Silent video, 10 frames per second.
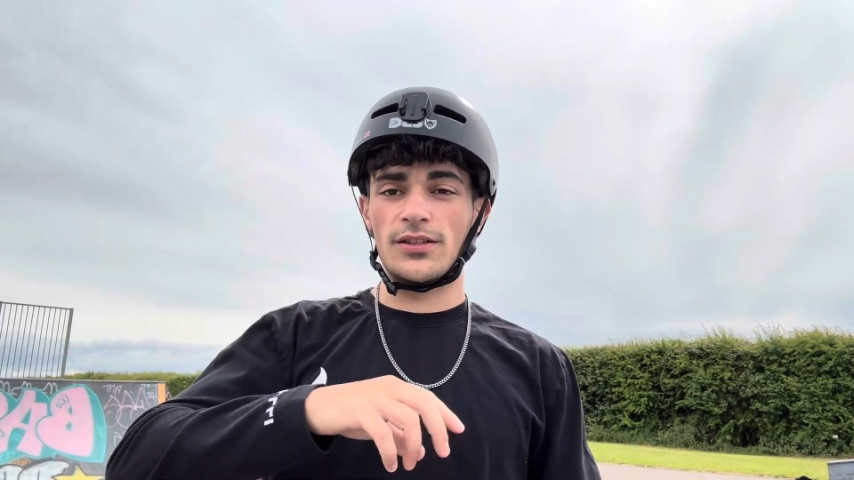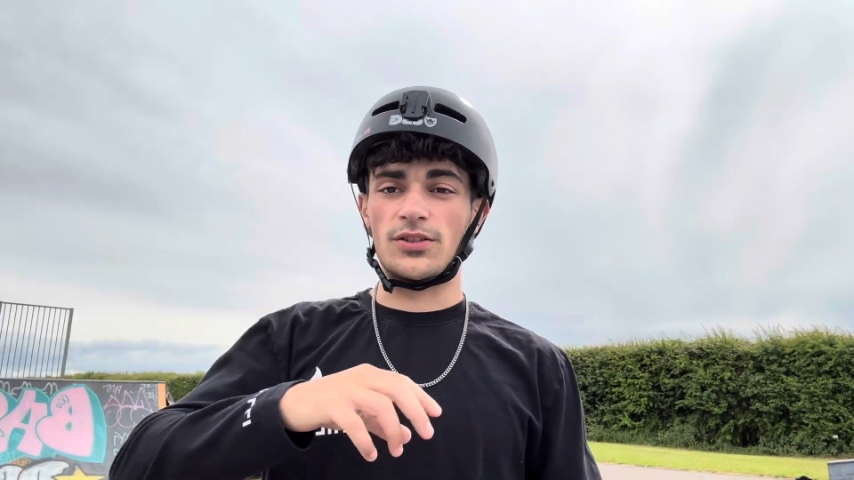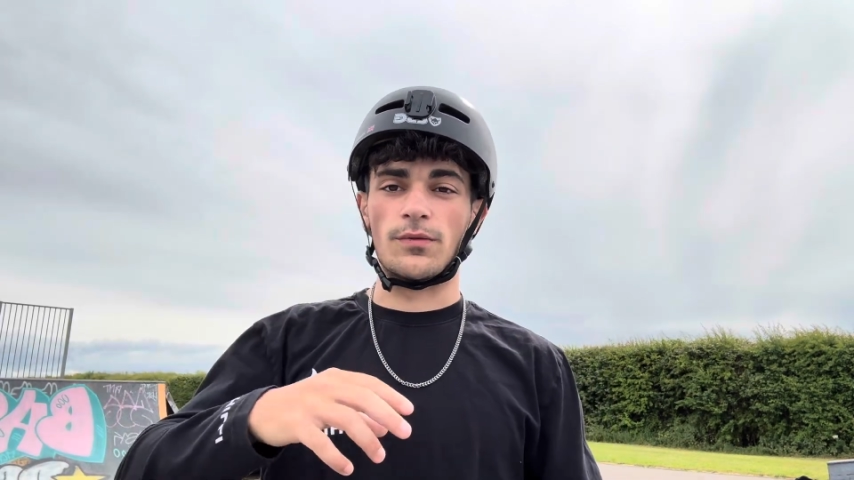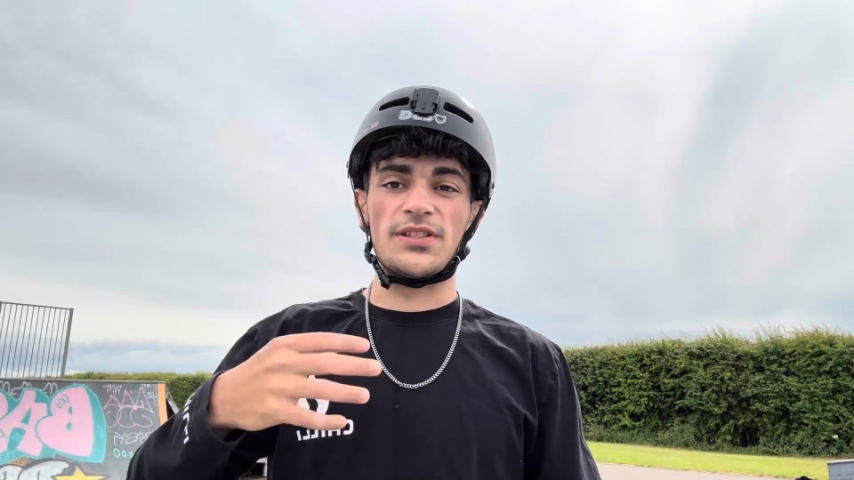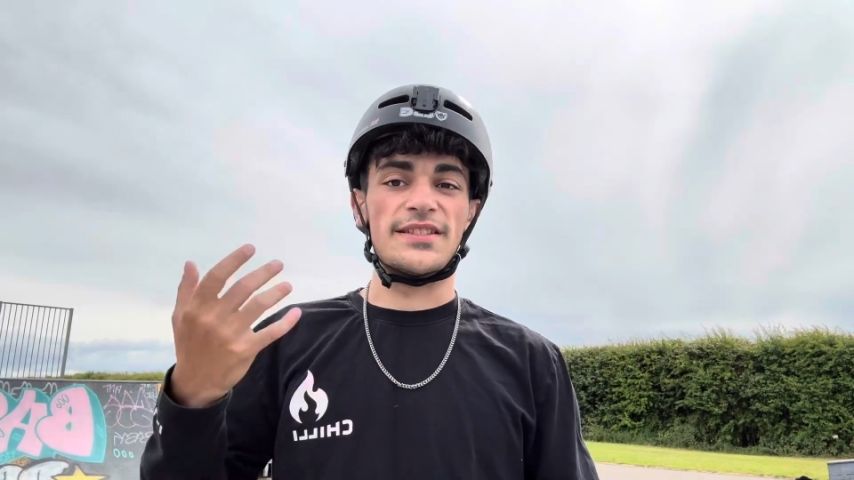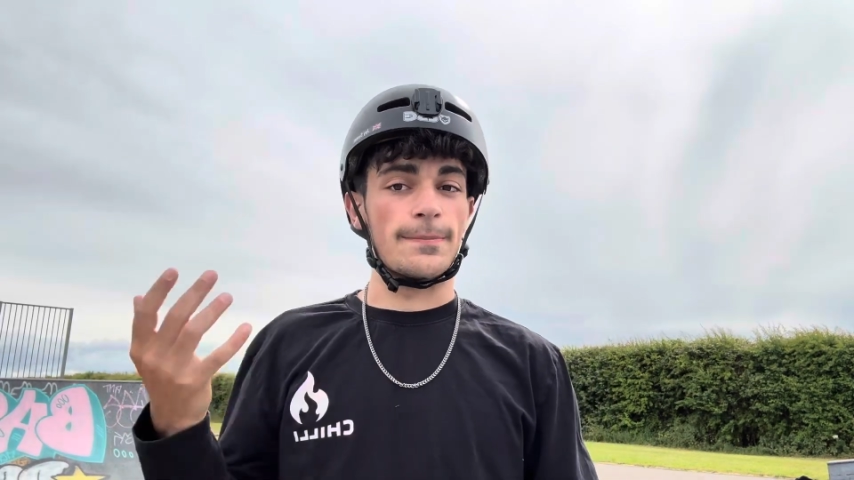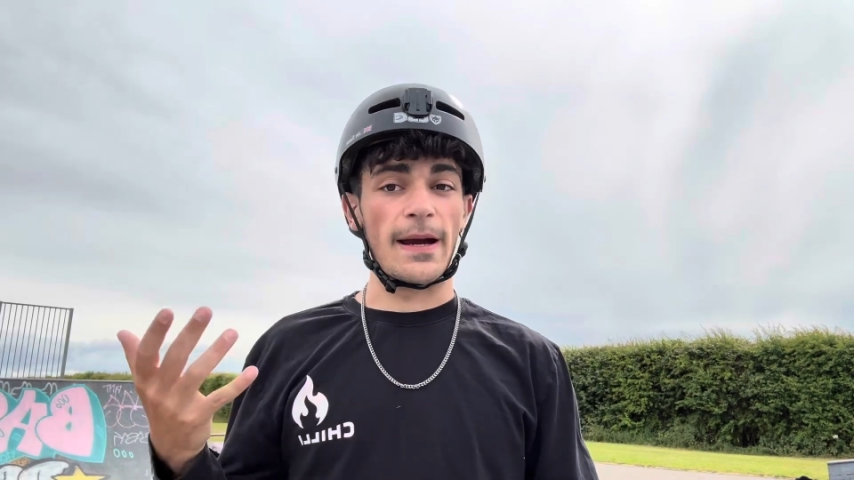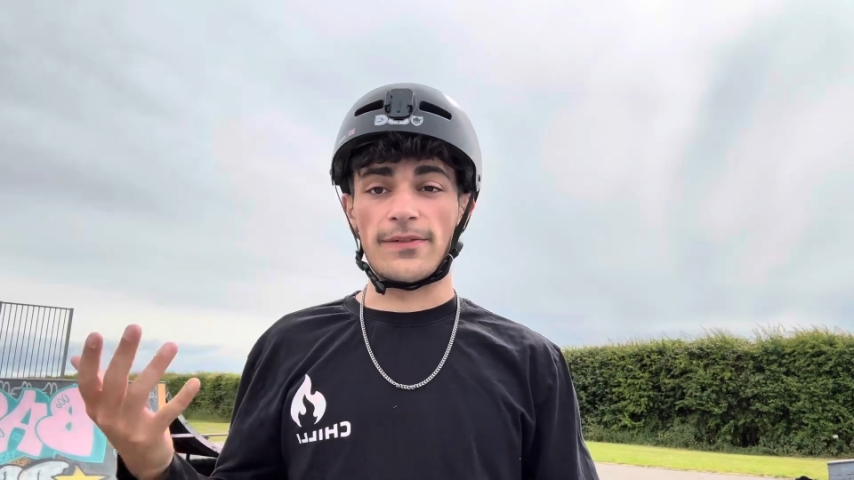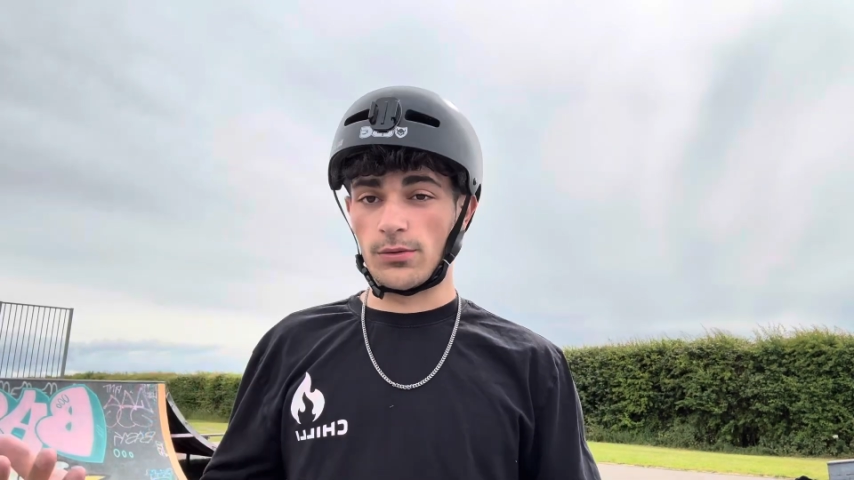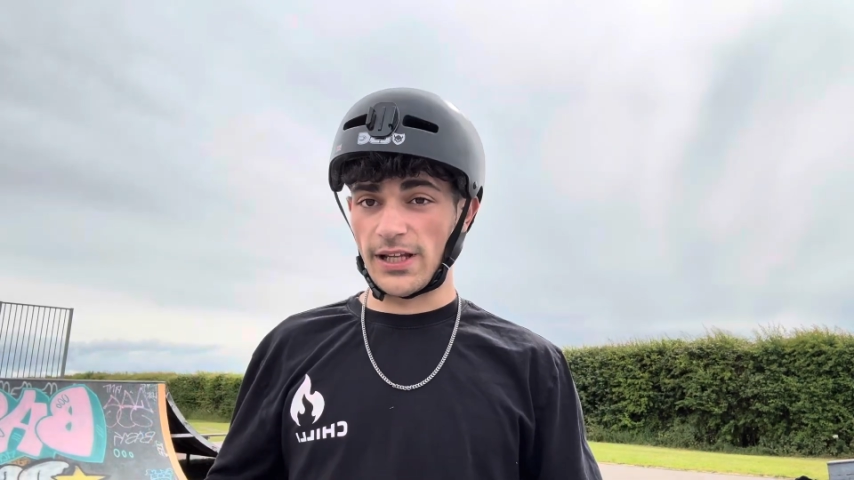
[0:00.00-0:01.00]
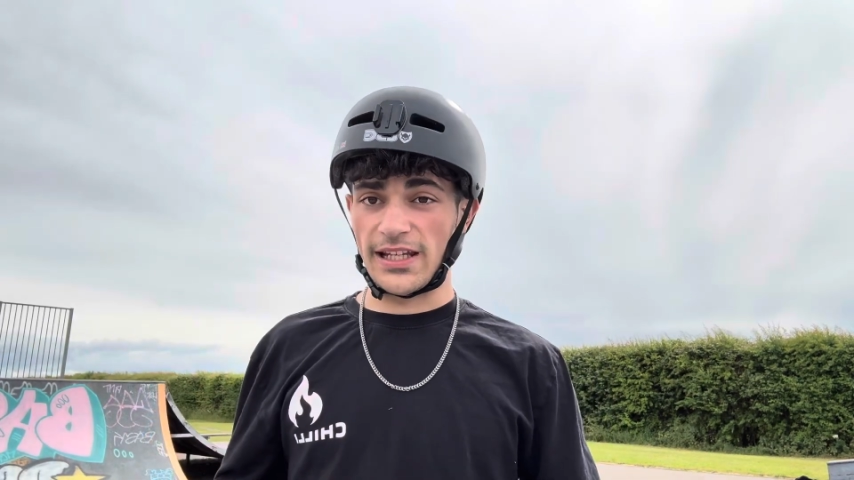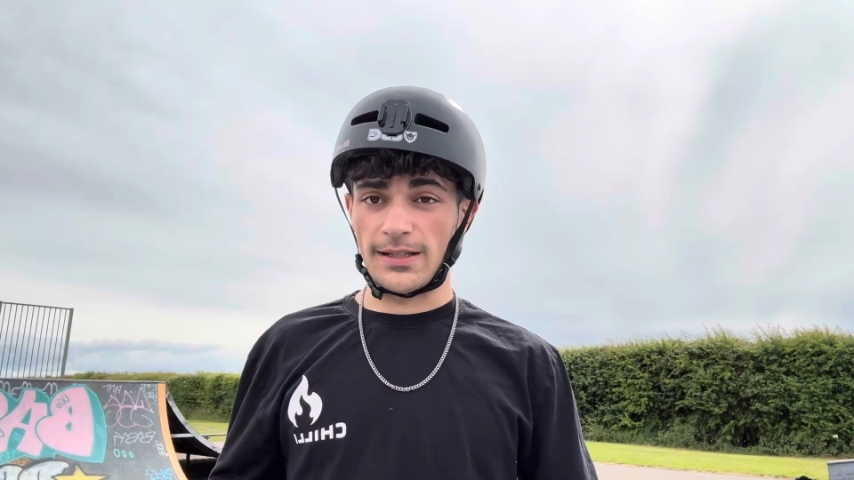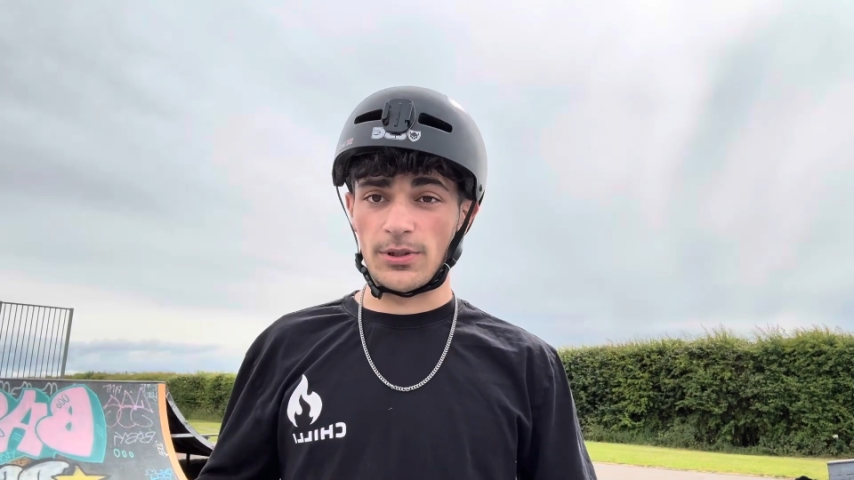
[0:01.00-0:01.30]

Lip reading: because obviously it's a backflip 180,